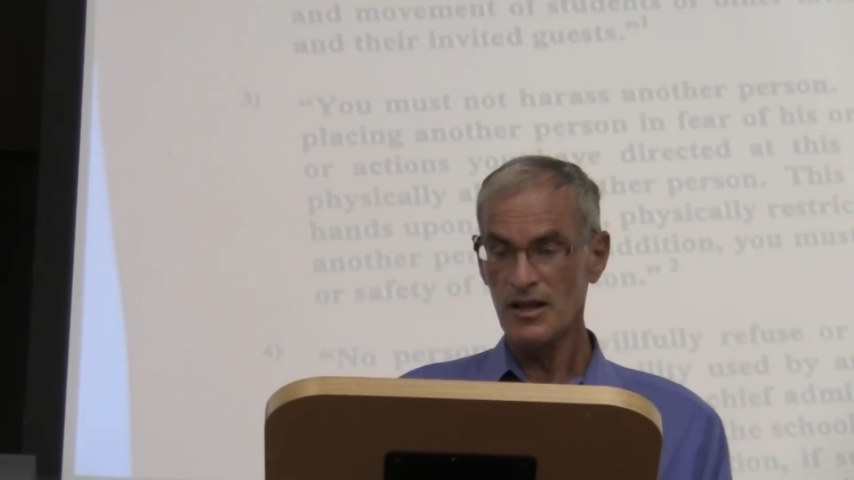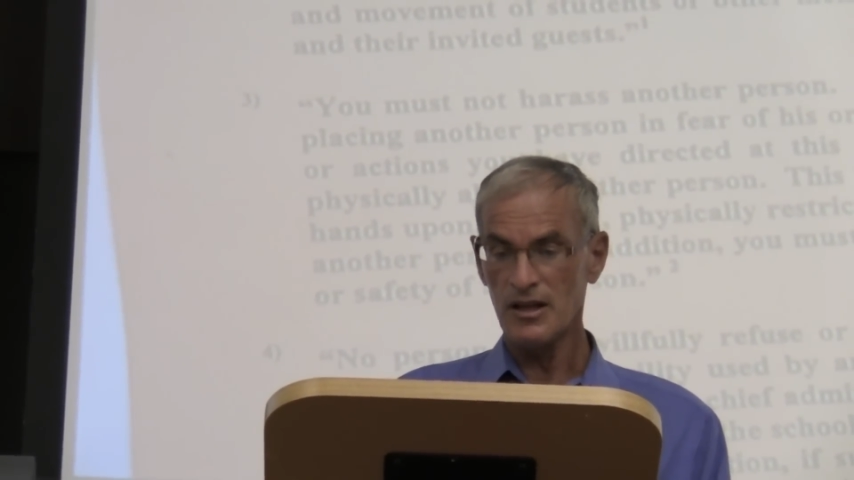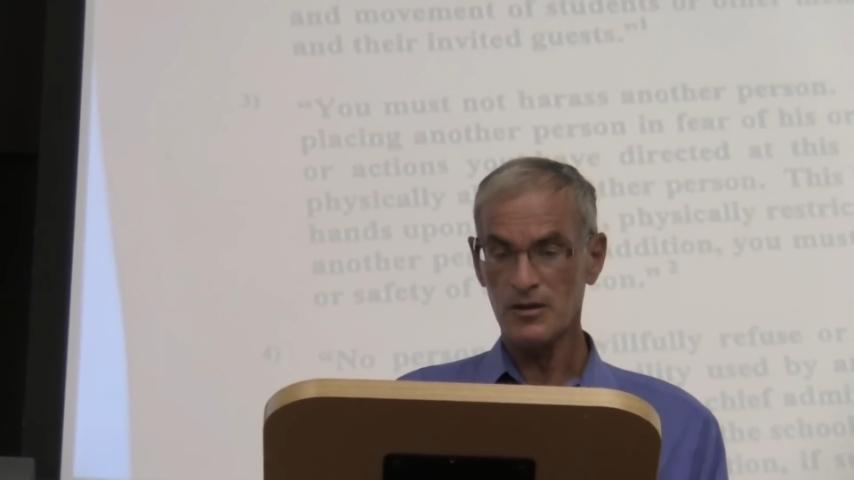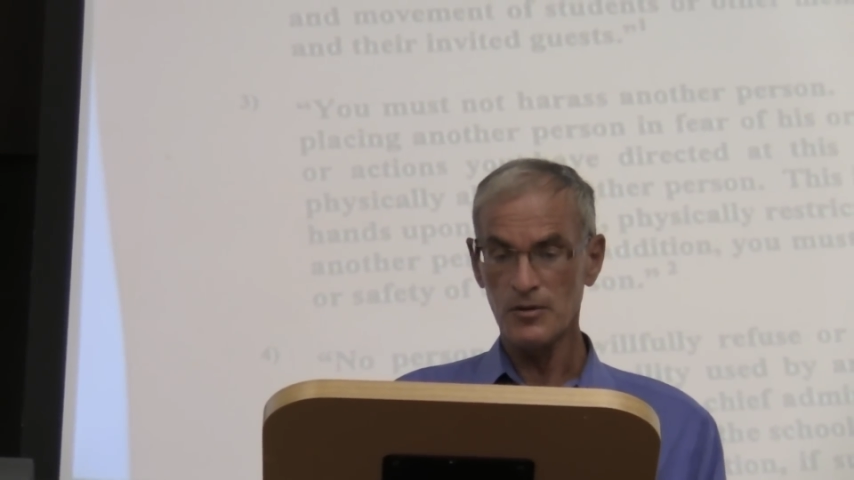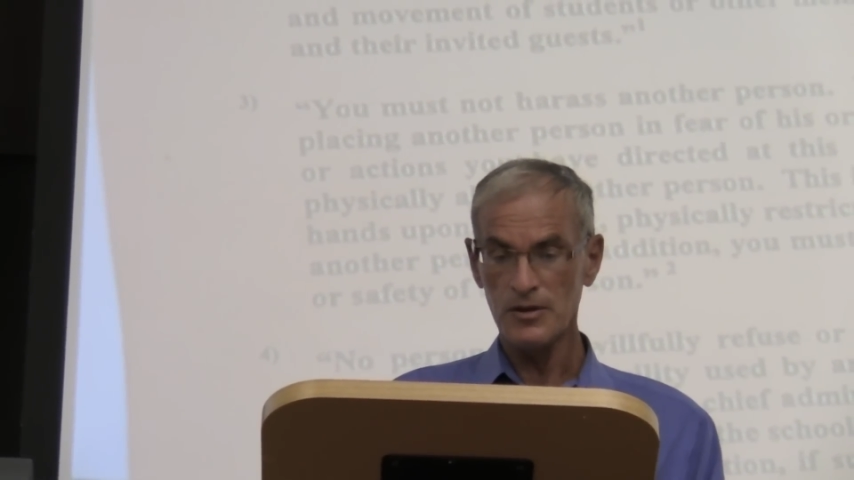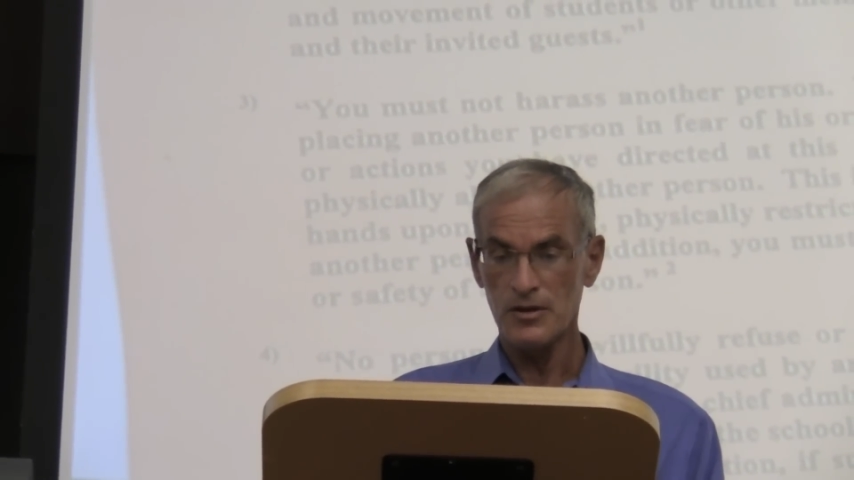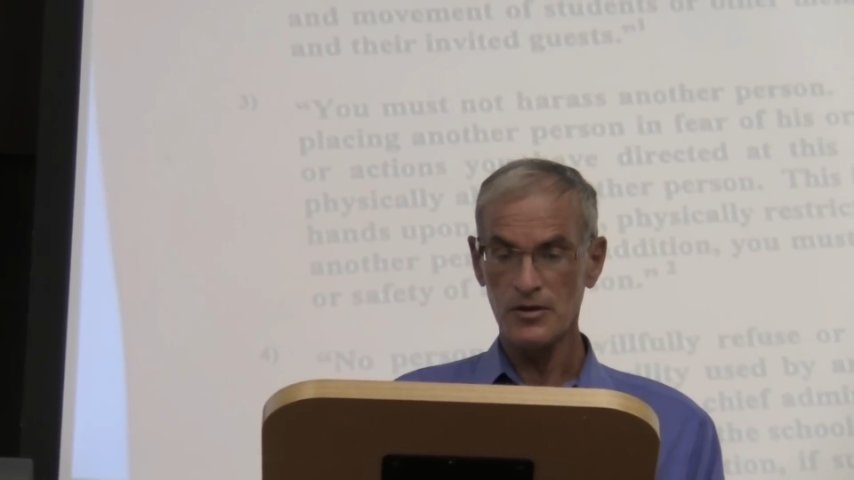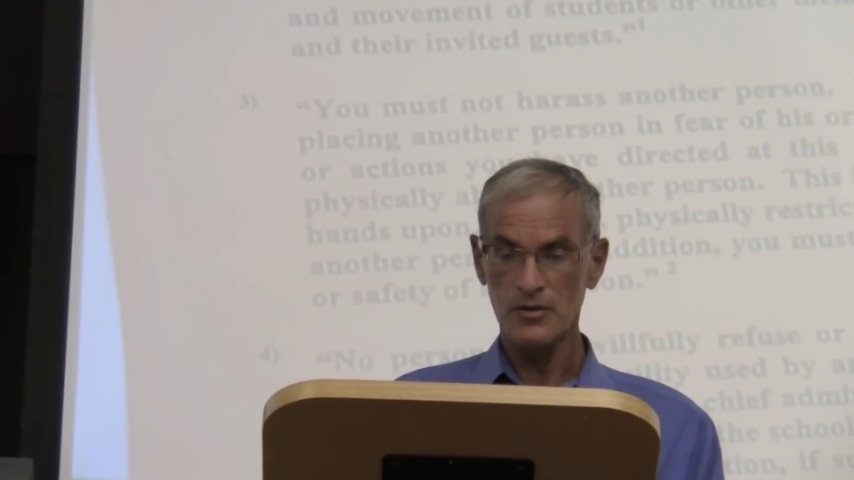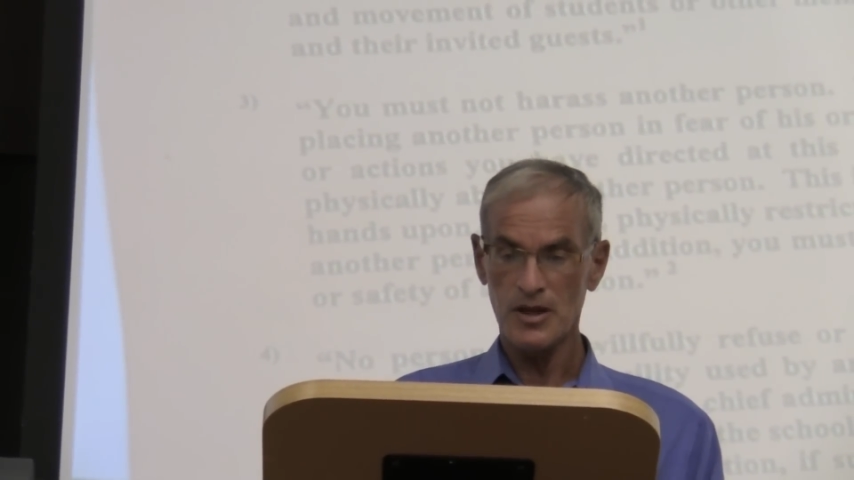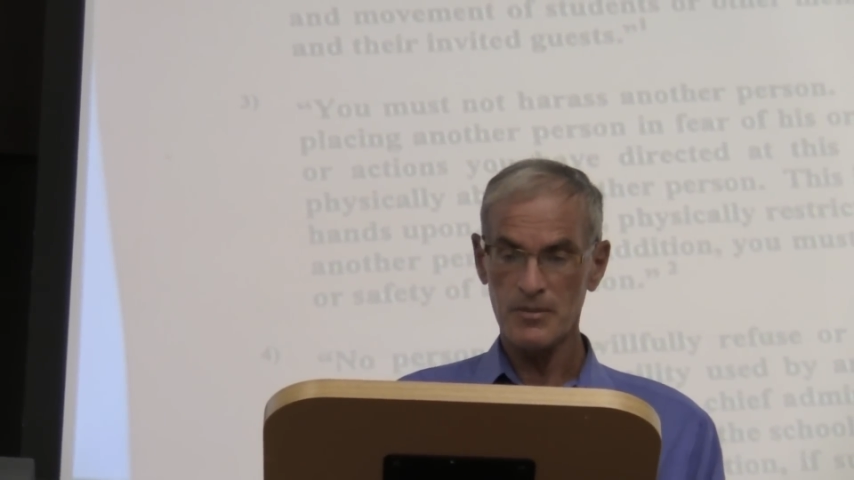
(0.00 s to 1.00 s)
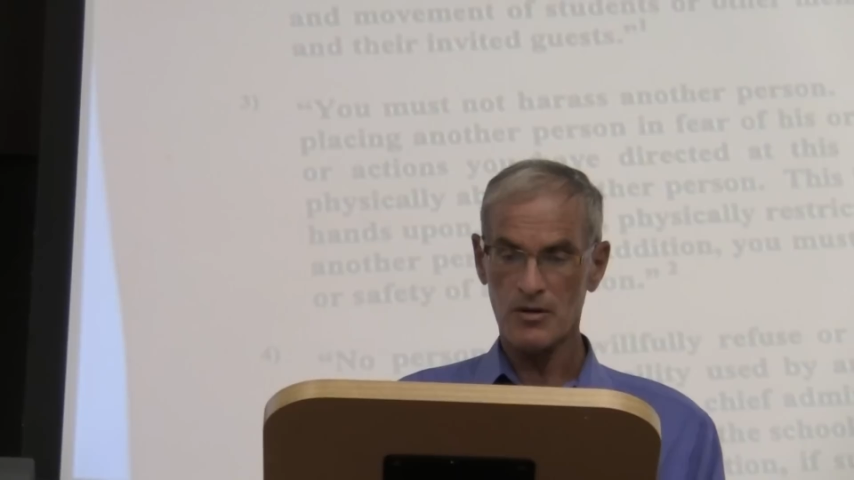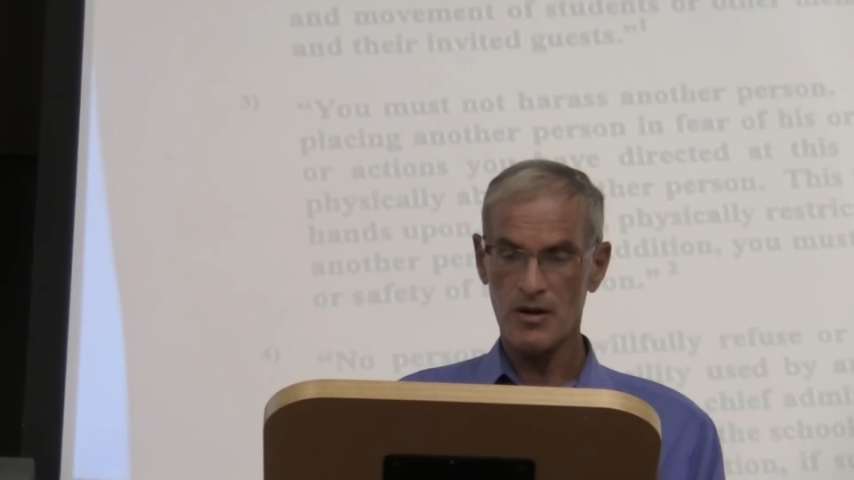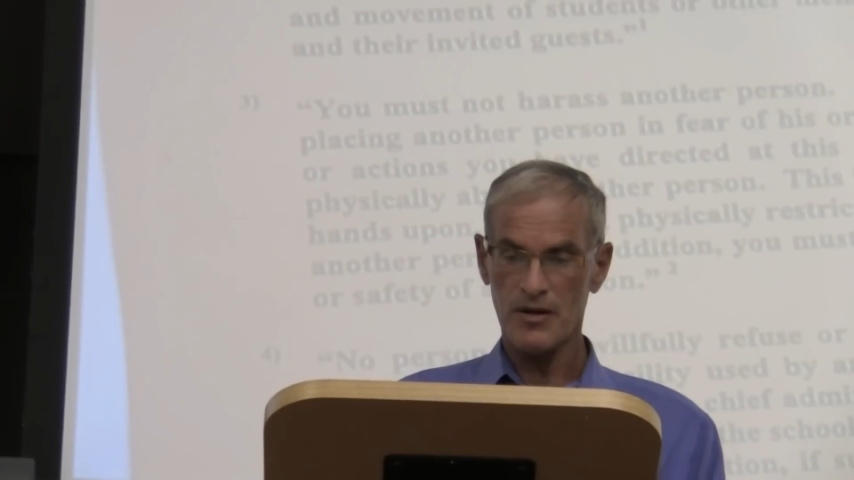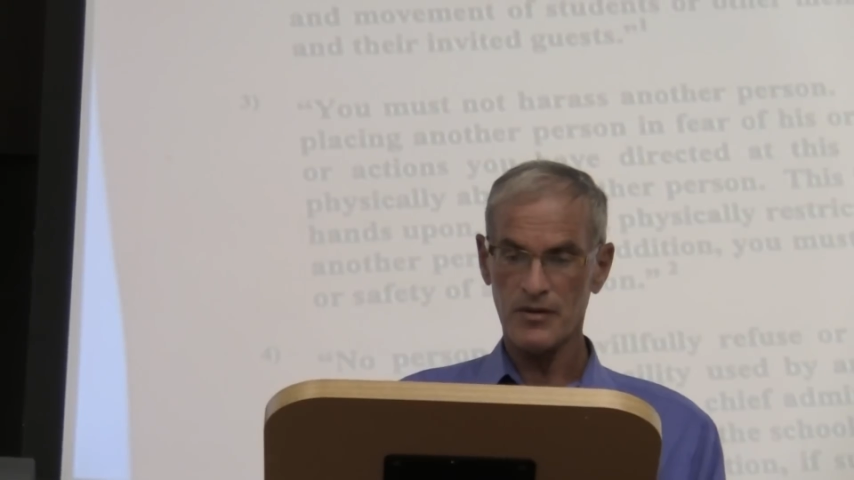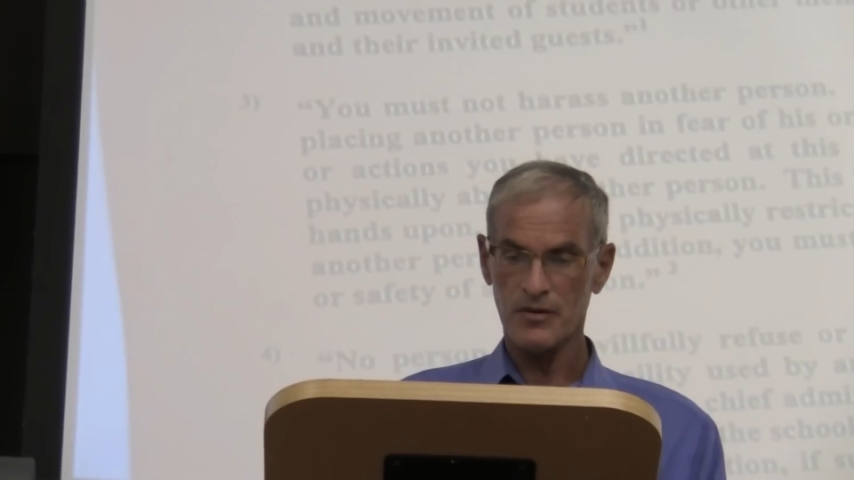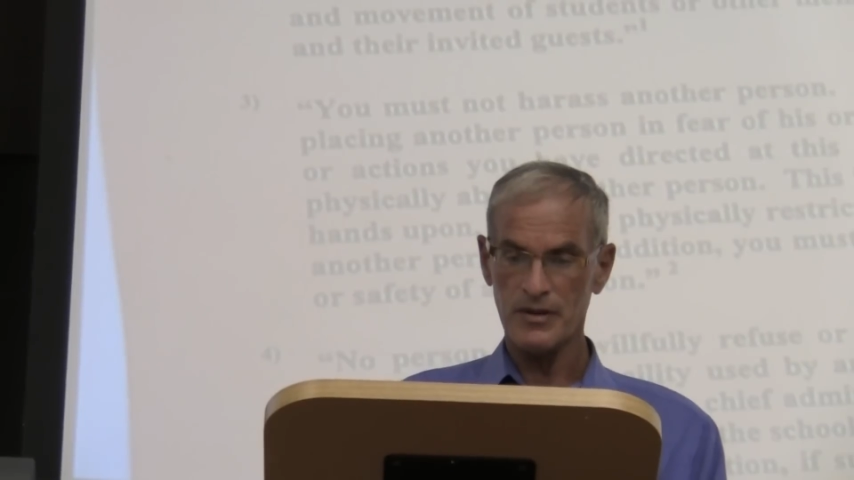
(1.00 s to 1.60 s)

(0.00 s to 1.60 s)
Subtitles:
including the new demographic